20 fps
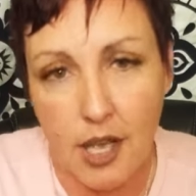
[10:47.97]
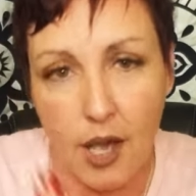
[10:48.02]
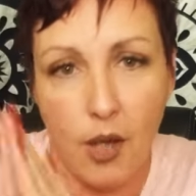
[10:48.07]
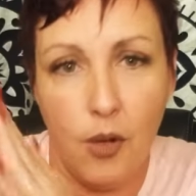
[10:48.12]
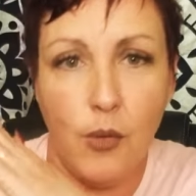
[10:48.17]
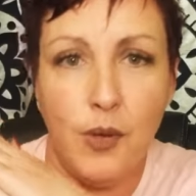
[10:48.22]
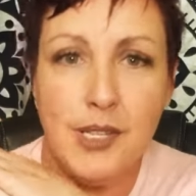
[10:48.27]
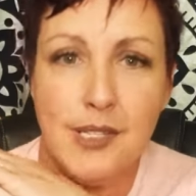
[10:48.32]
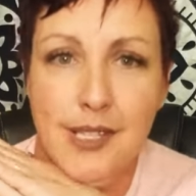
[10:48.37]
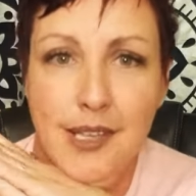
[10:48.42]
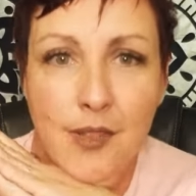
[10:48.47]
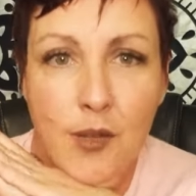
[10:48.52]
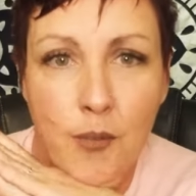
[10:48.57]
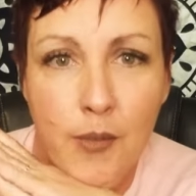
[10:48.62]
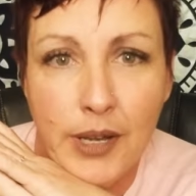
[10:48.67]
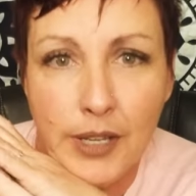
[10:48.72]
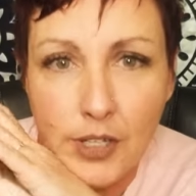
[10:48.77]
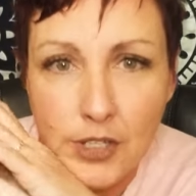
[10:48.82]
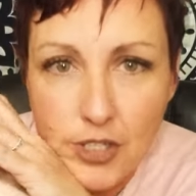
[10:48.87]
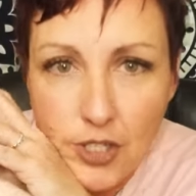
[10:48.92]
I always say the
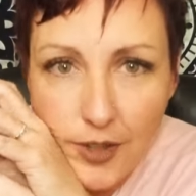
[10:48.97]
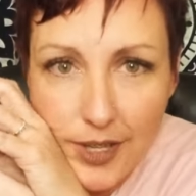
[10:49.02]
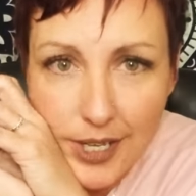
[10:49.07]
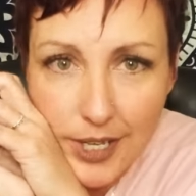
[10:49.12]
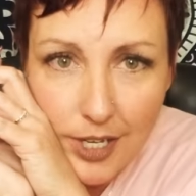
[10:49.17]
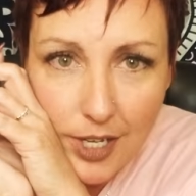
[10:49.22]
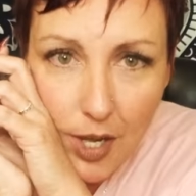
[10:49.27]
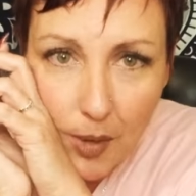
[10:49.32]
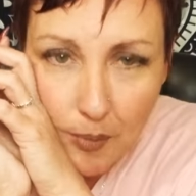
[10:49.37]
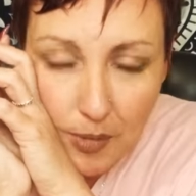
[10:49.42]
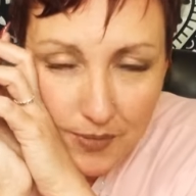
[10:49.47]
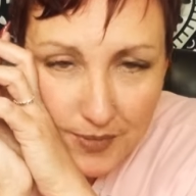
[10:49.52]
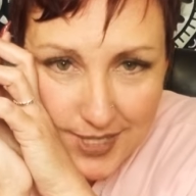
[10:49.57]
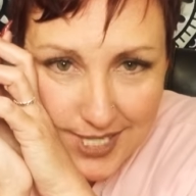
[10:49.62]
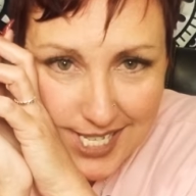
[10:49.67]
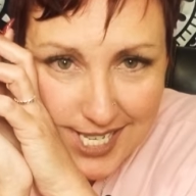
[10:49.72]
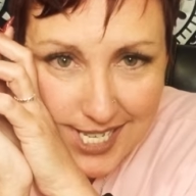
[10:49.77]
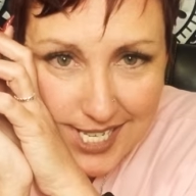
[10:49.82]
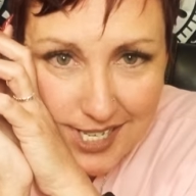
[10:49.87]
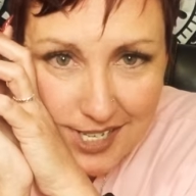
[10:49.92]
minors are like a cup of
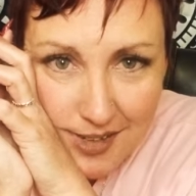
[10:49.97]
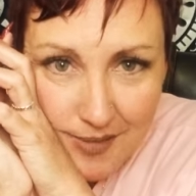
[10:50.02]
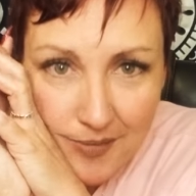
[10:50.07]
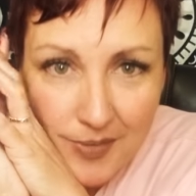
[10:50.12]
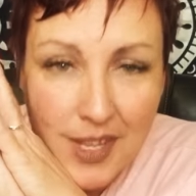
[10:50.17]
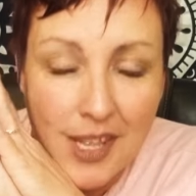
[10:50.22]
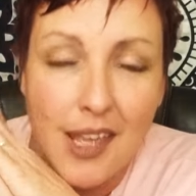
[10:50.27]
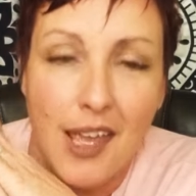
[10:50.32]
tea,